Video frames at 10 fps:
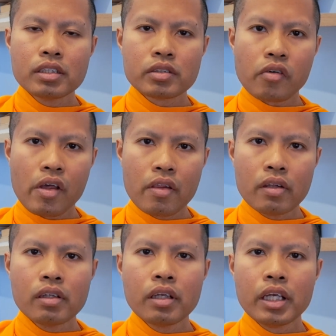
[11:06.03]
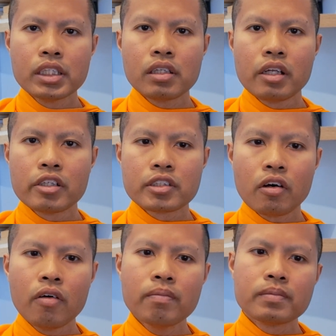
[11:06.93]
strengthened his
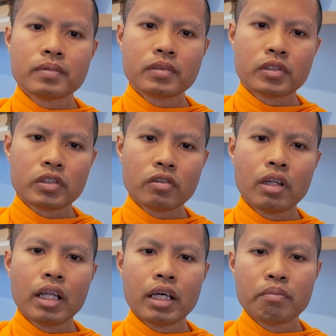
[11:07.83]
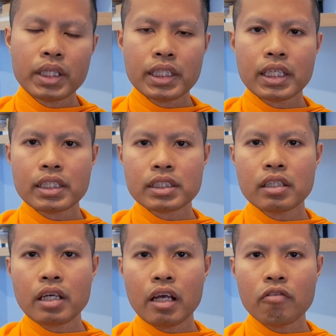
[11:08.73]
resolve to learn meditation
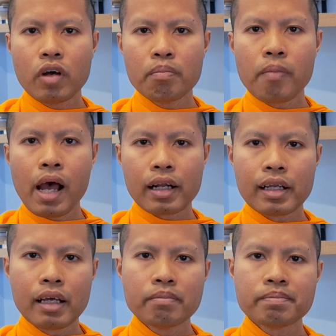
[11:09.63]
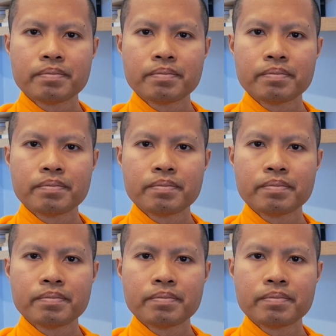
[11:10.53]
at Wat Pak Nam.